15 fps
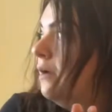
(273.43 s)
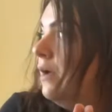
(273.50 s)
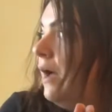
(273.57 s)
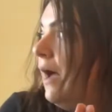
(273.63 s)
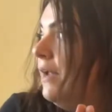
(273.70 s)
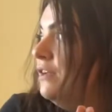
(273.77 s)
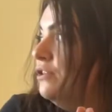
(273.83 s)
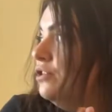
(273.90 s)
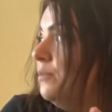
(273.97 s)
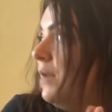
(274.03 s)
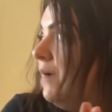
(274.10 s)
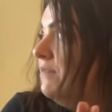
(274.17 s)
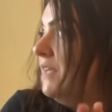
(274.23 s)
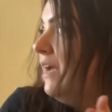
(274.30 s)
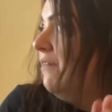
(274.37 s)
And you should be
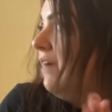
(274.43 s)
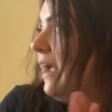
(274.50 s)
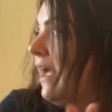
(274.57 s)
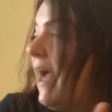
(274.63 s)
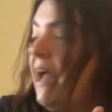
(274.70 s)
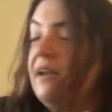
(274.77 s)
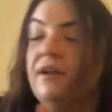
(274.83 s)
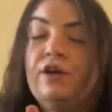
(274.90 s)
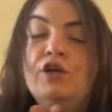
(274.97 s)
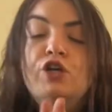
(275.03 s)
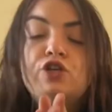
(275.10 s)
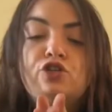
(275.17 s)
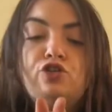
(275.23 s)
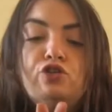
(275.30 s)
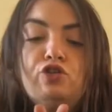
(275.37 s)
able to hear it again.
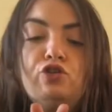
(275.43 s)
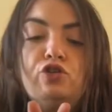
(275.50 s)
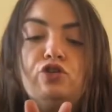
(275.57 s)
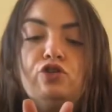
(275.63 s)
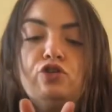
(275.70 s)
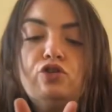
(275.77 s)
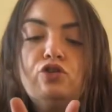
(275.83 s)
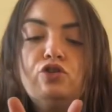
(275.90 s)
Shape.